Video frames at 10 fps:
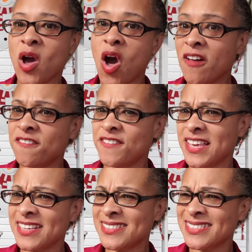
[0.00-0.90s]

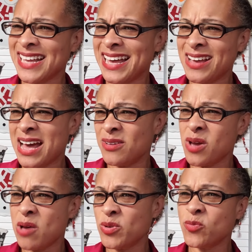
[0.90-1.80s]
office.
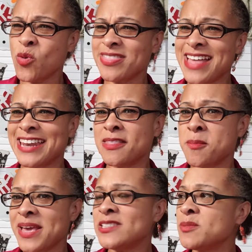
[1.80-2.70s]
I wouldn't want that in the
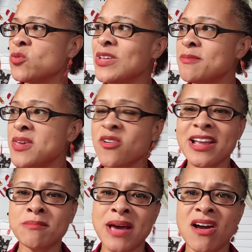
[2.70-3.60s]
basement with me or
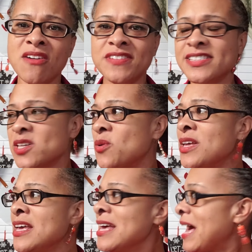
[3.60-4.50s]
in my office, so
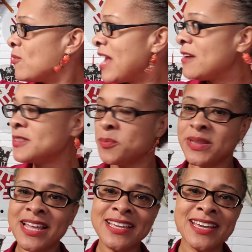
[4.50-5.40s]
I would have to
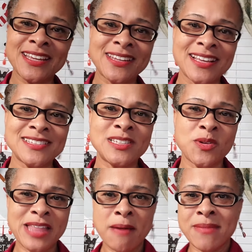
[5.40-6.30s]
plug it, and
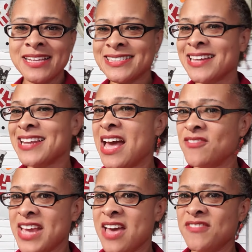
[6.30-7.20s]
so that means I'd have
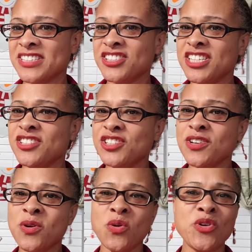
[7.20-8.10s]
to have extension
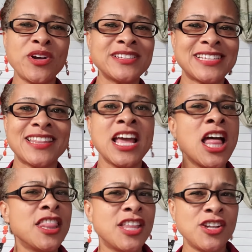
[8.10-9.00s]
cords and
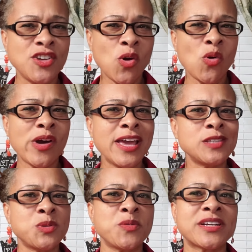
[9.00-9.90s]
the
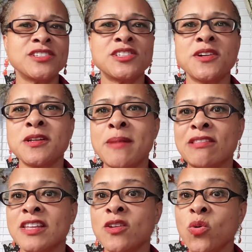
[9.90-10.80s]
noise. We were concerned
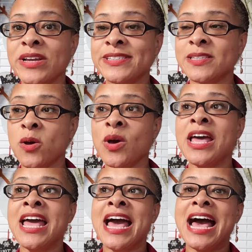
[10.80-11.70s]
about the noise, so
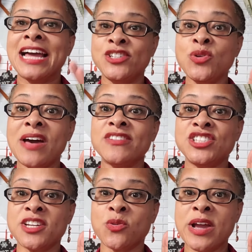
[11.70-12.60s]
I do have a
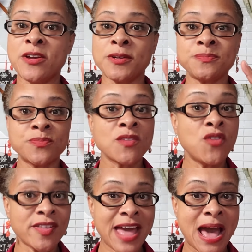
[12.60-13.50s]
generator
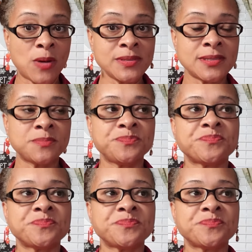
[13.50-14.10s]
for the house.